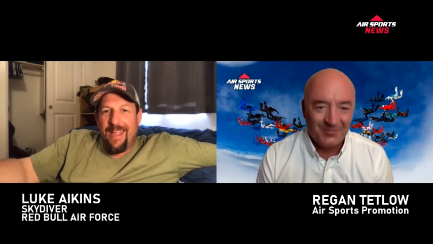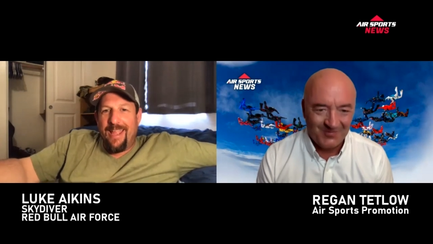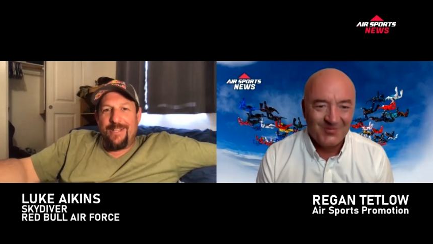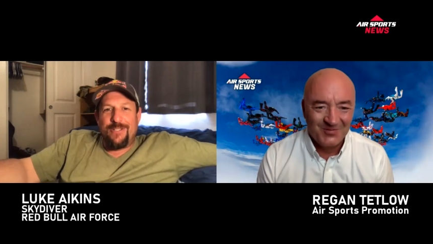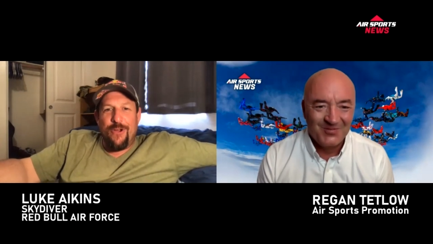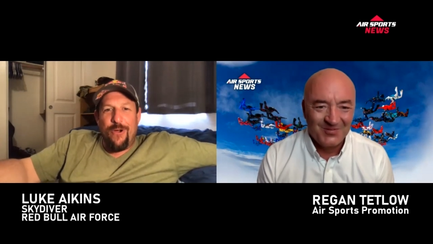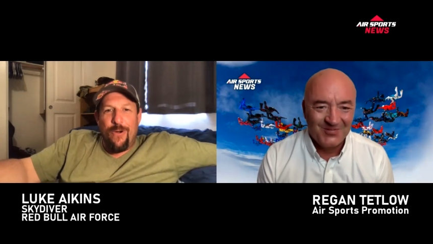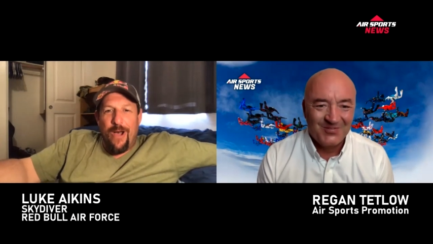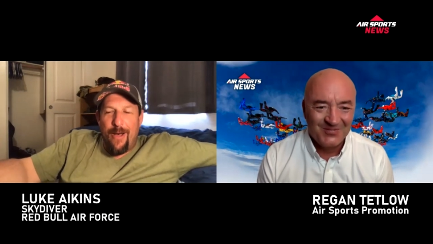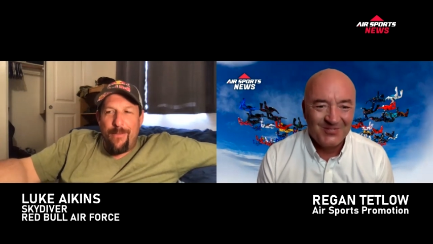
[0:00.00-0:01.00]
Speaker 1: and
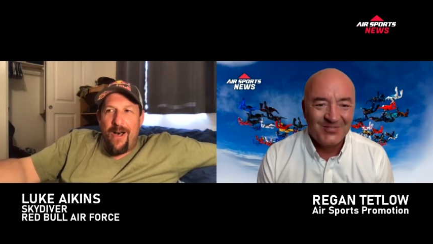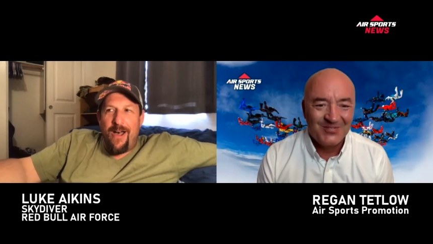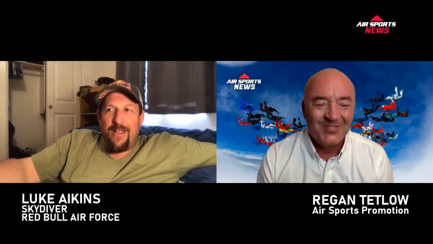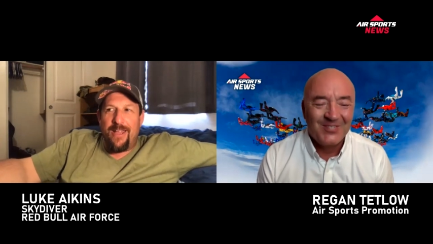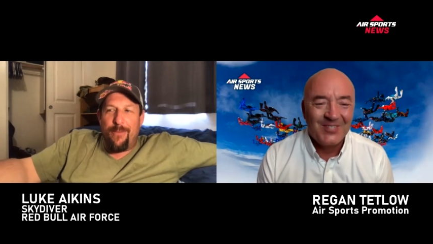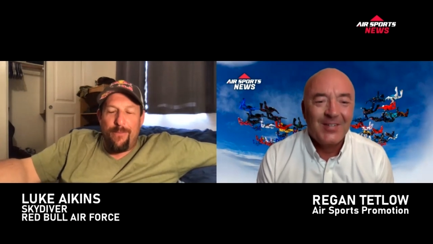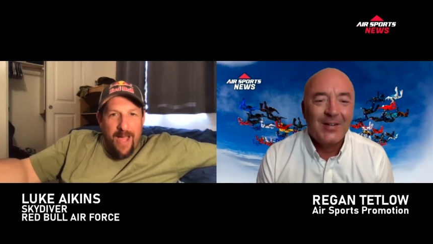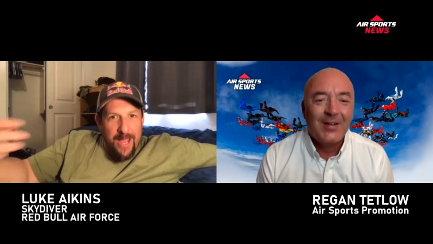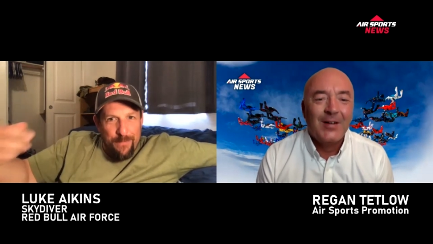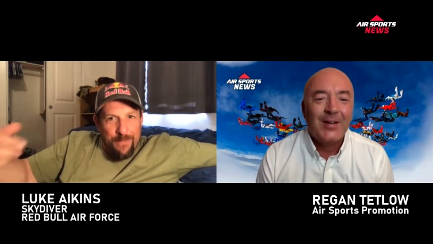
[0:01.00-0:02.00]
so I'm on, in
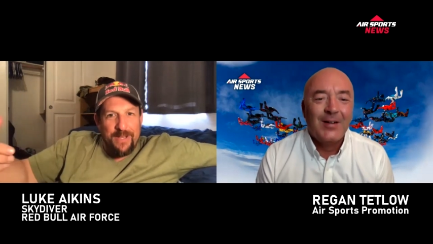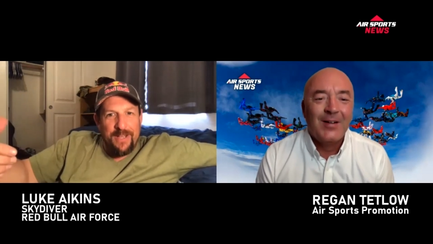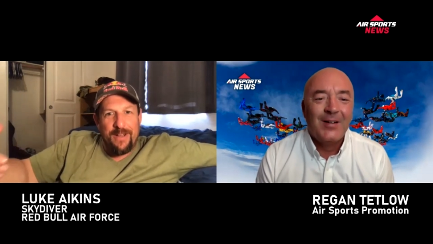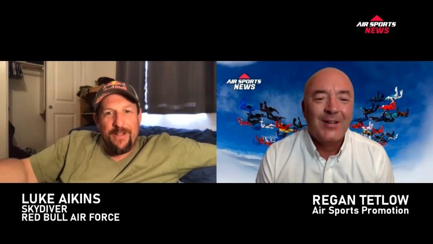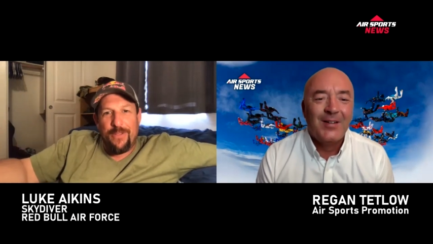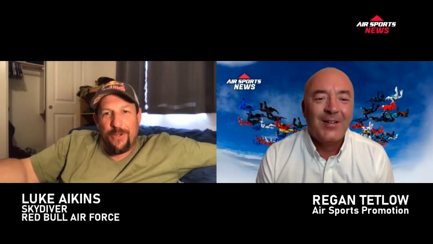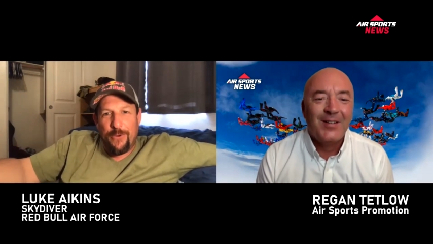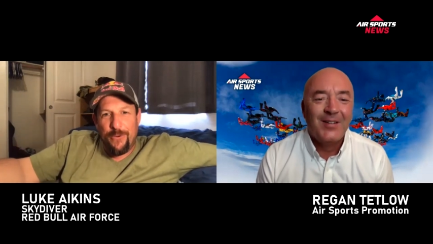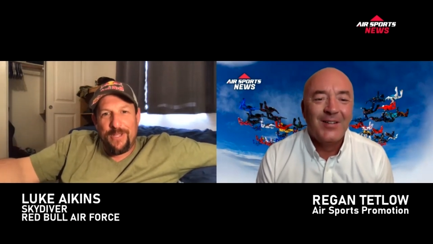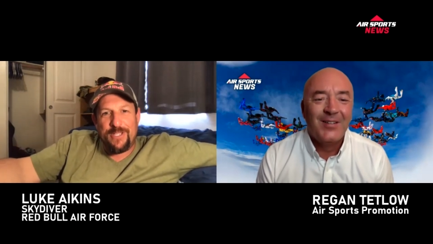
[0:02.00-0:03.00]
my opinion, the
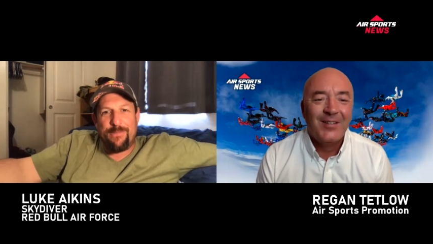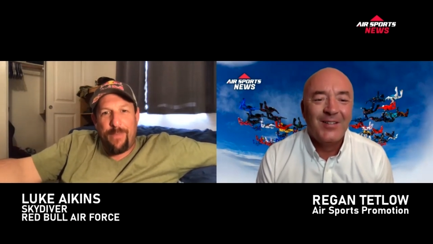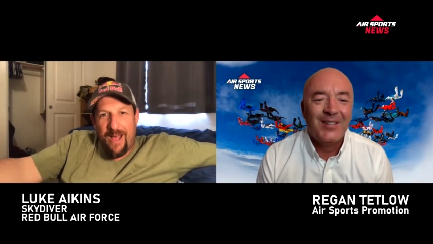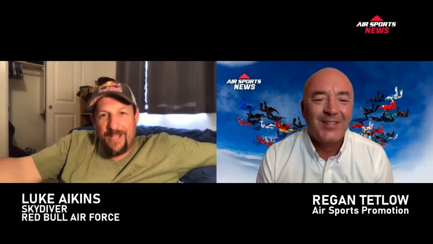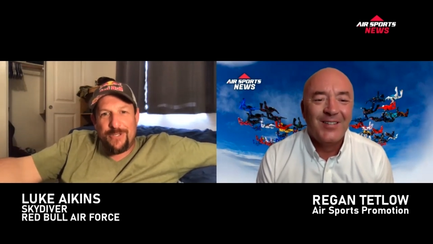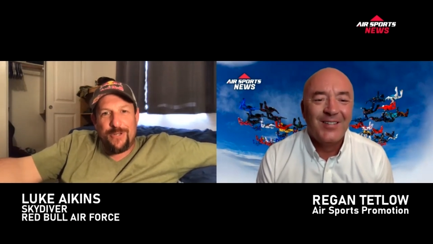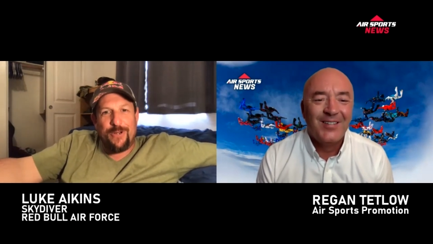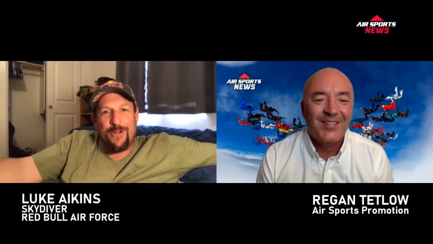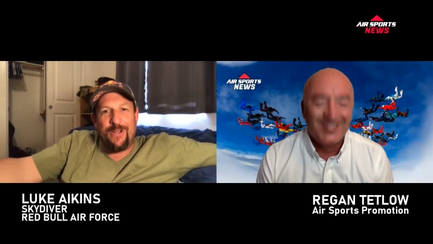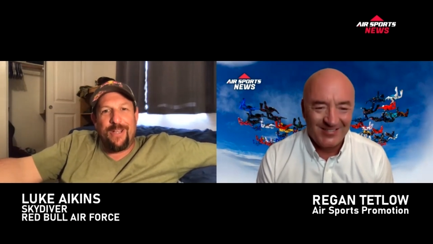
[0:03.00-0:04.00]
coolest
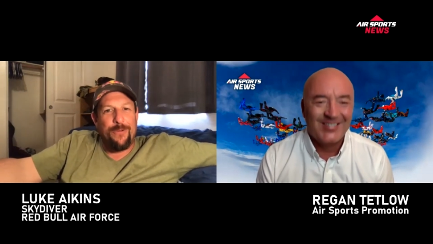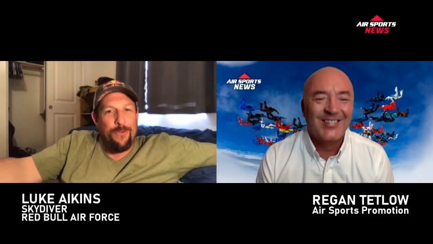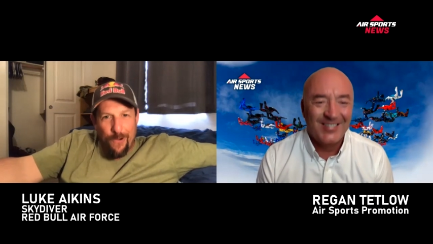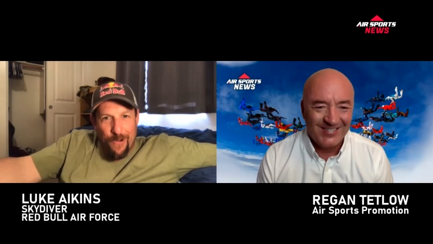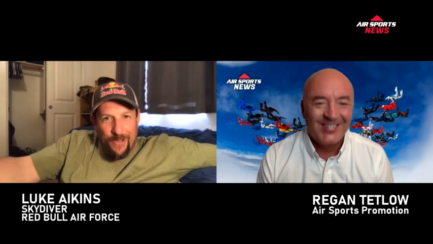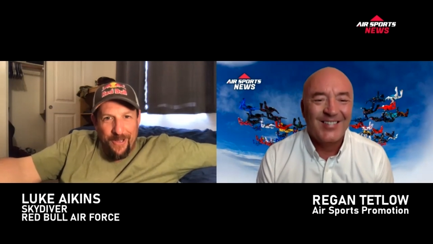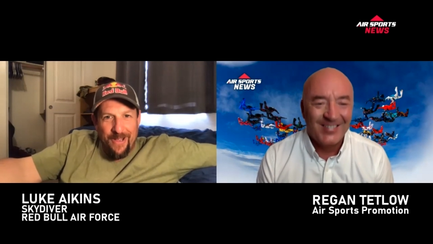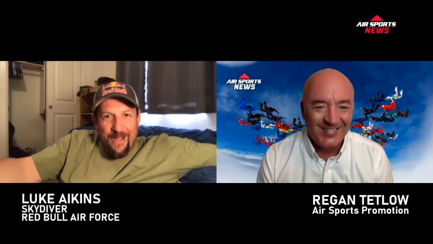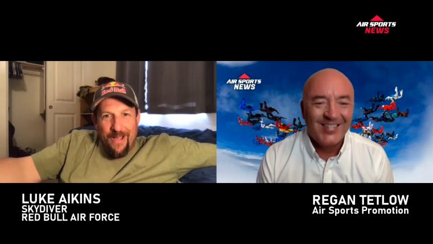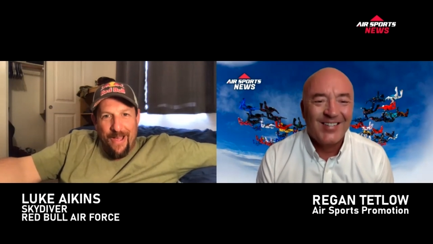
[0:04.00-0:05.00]
sponsor in the world
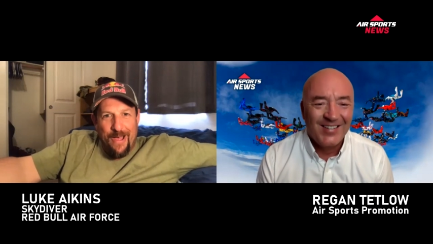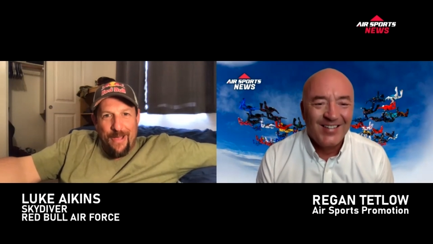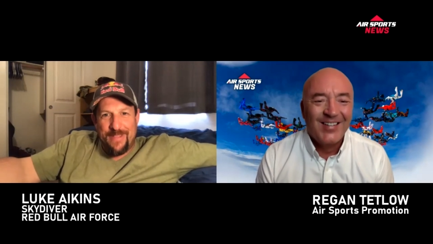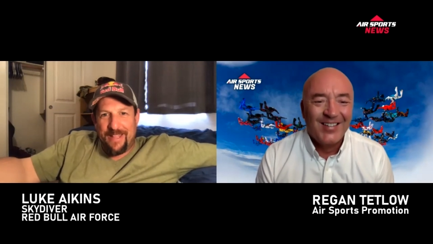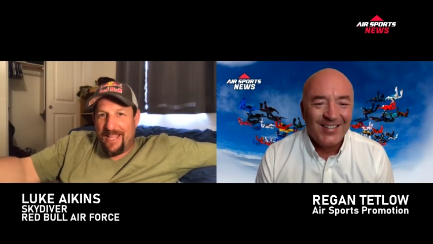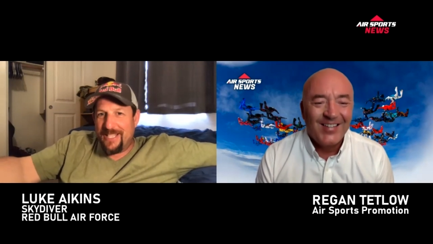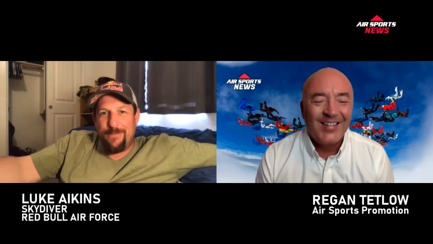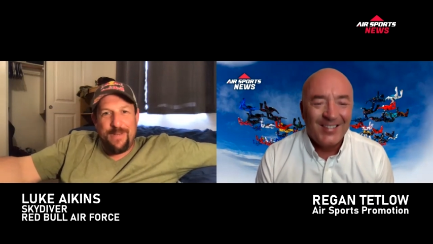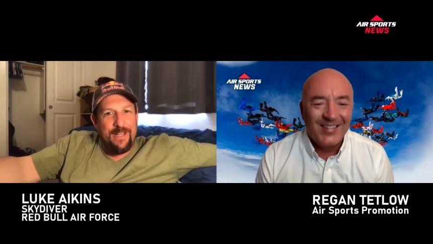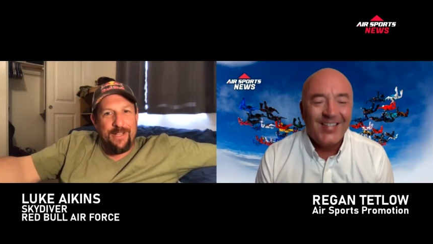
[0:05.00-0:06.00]
um, that lets
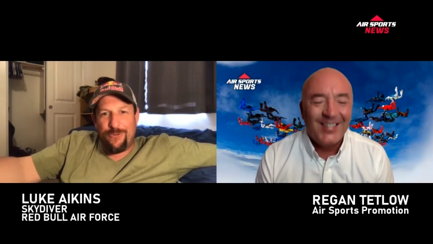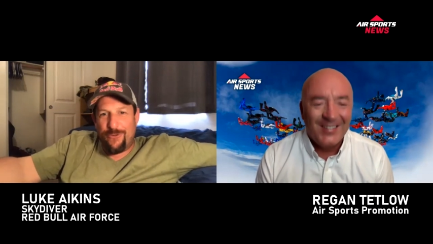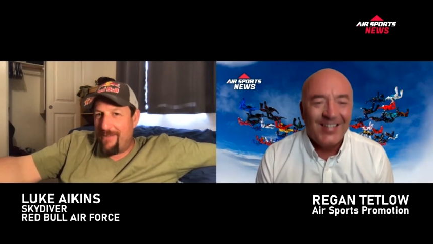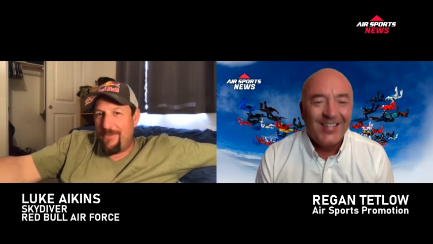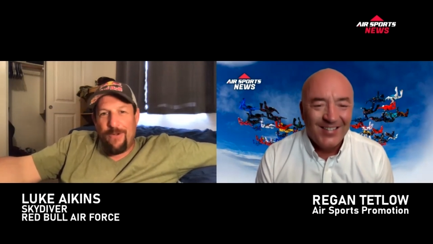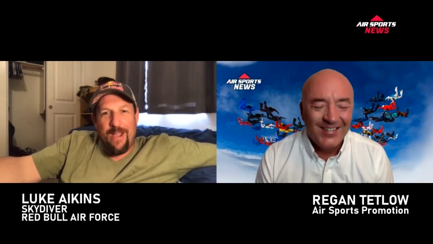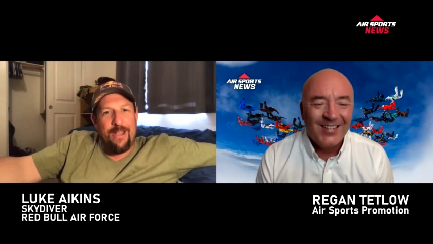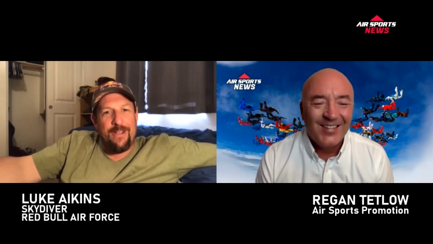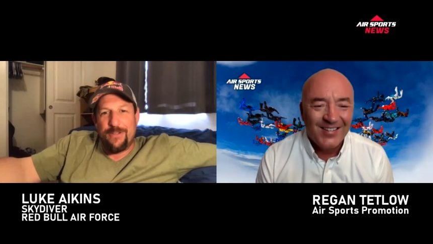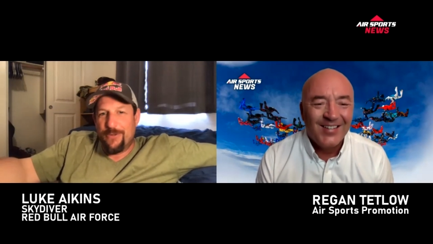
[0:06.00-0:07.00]
me travel
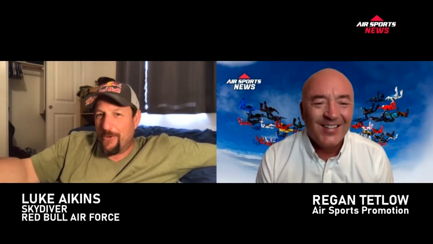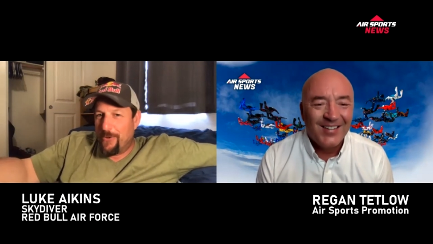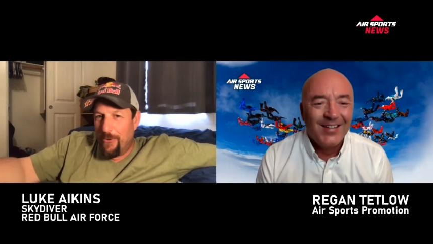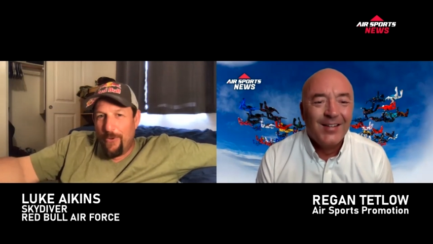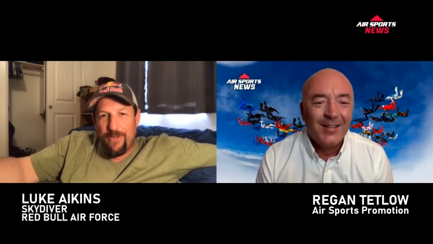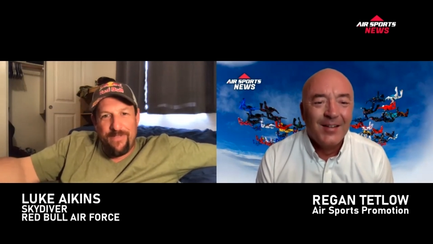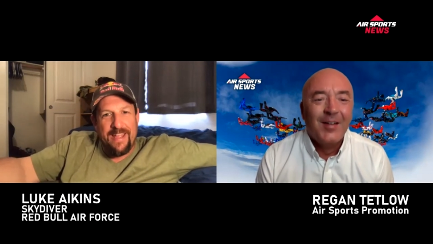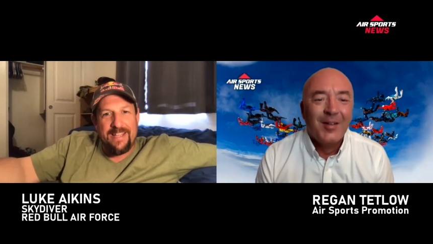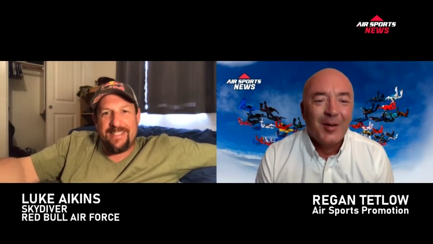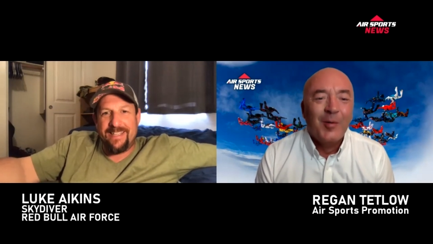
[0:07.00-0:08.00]
around and do cool
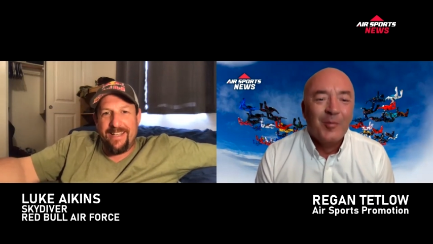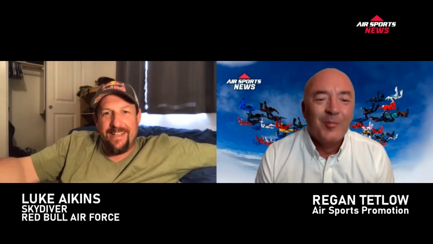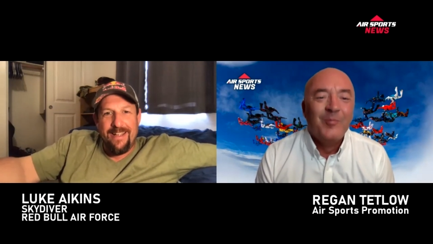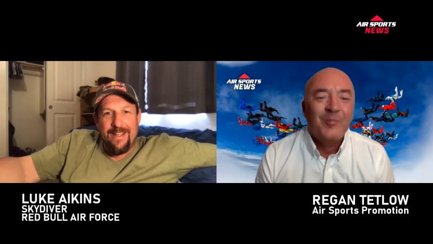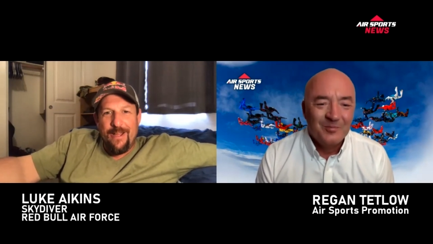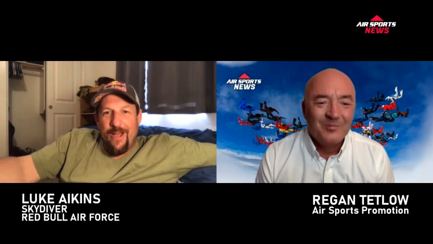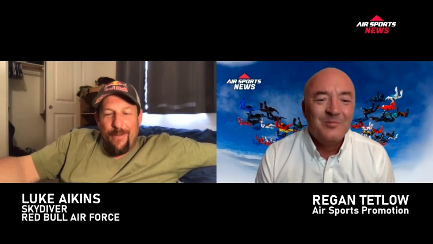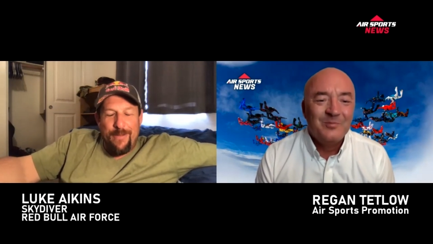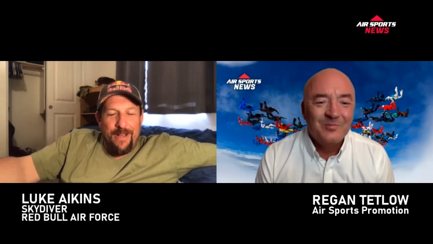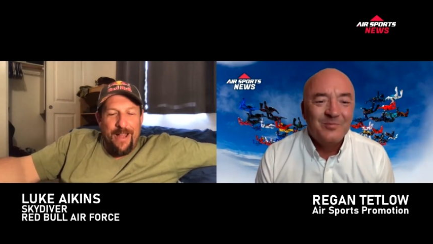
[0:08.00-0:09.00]
events and I
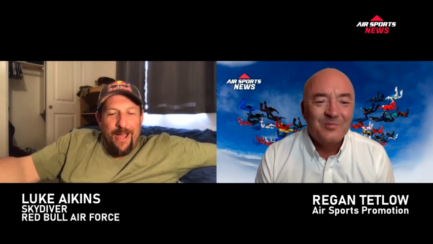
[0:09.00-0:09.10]
mean, I,